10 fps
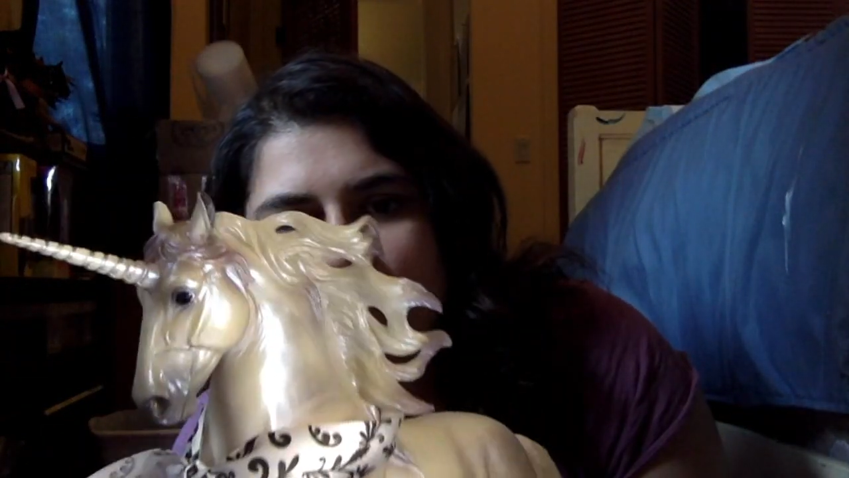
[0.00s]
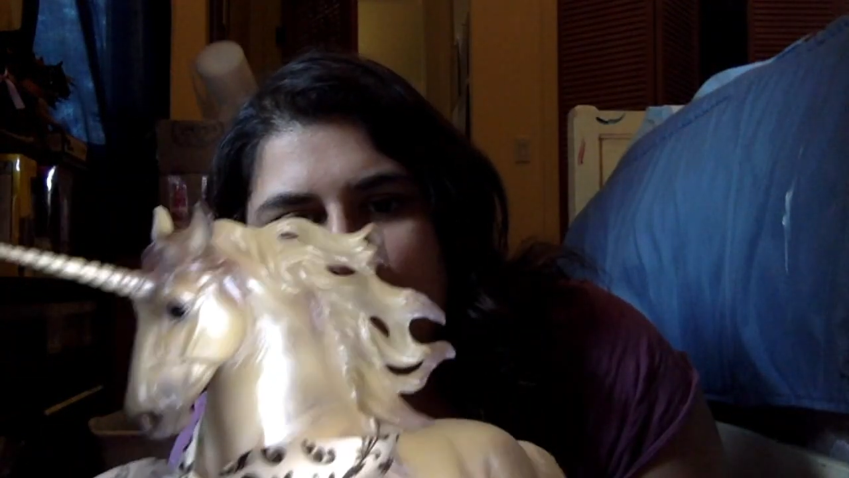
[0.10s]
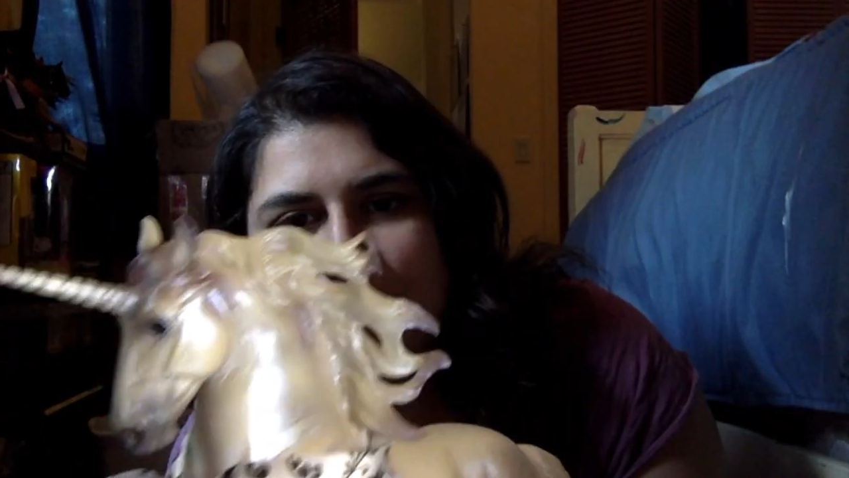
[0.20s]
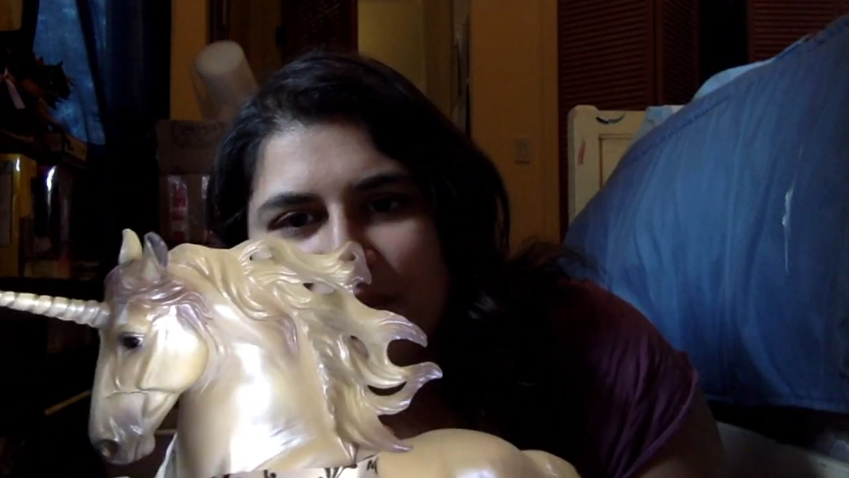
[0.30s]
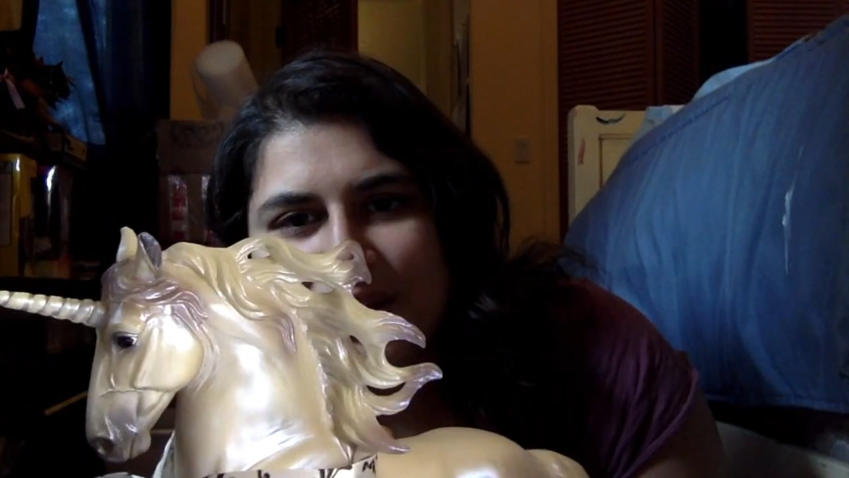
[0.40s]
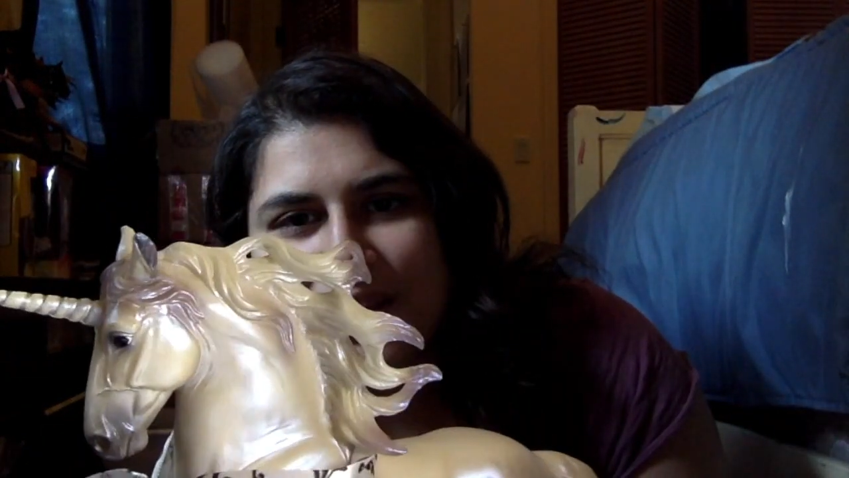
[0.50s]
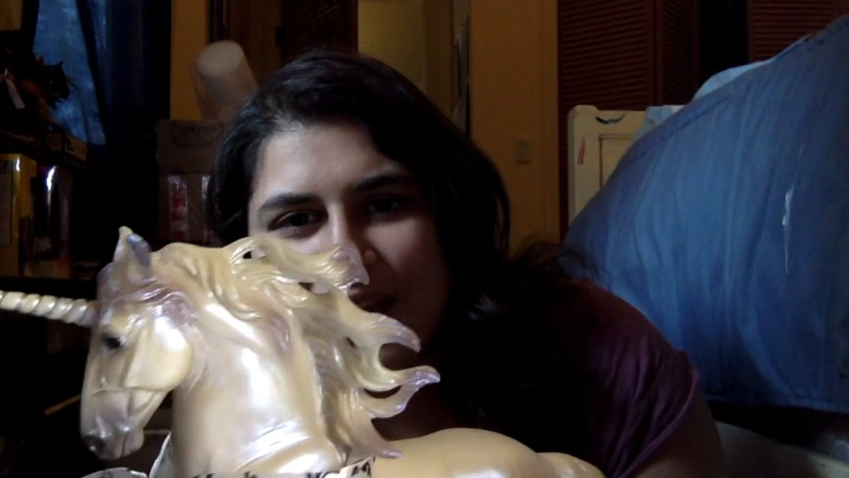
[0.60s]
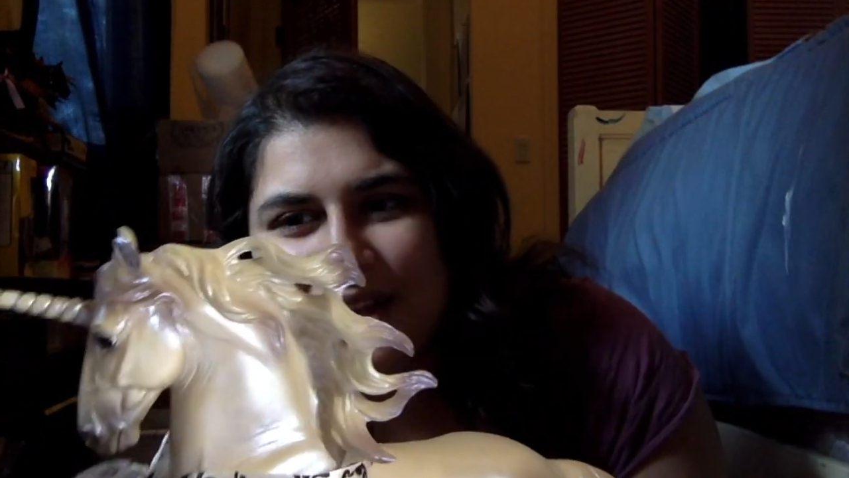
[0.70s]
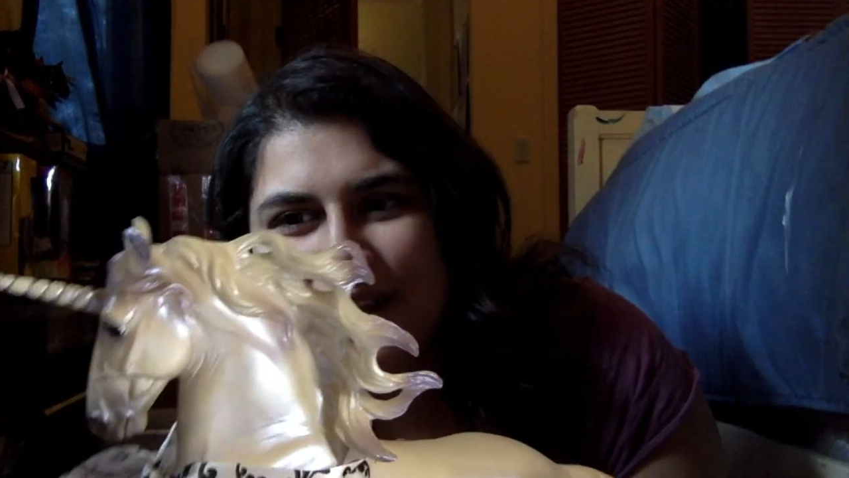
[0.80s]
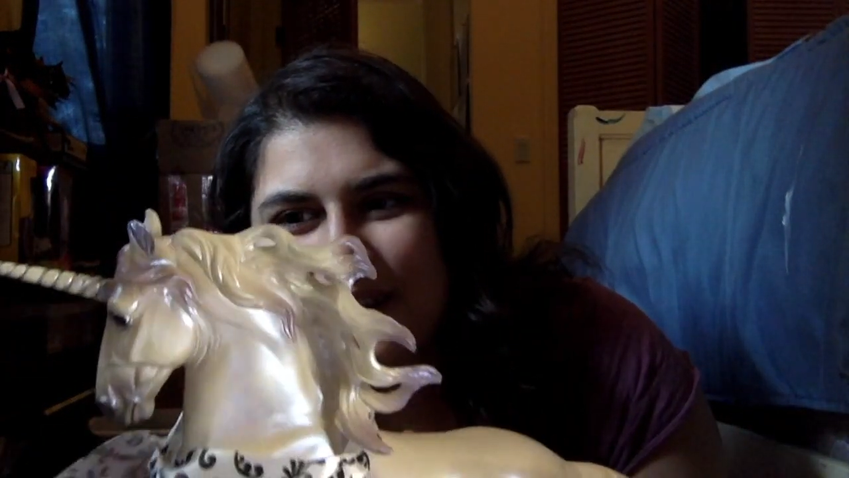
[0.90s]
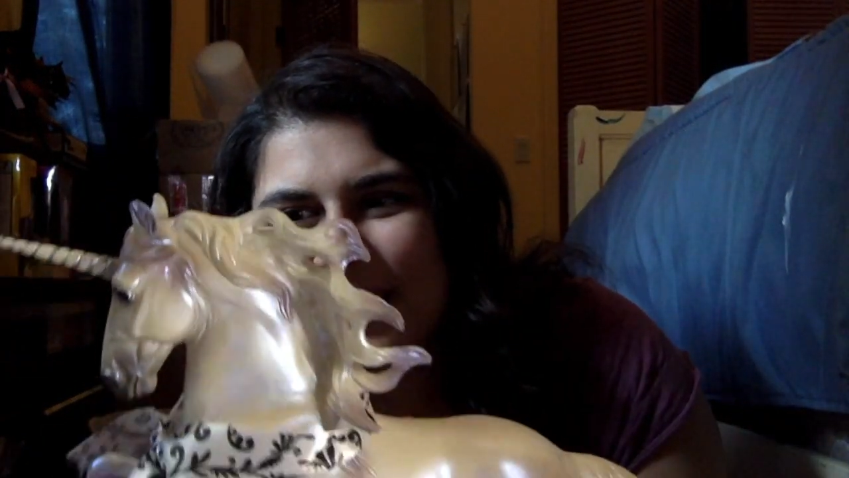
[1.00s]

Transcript: quote me on that.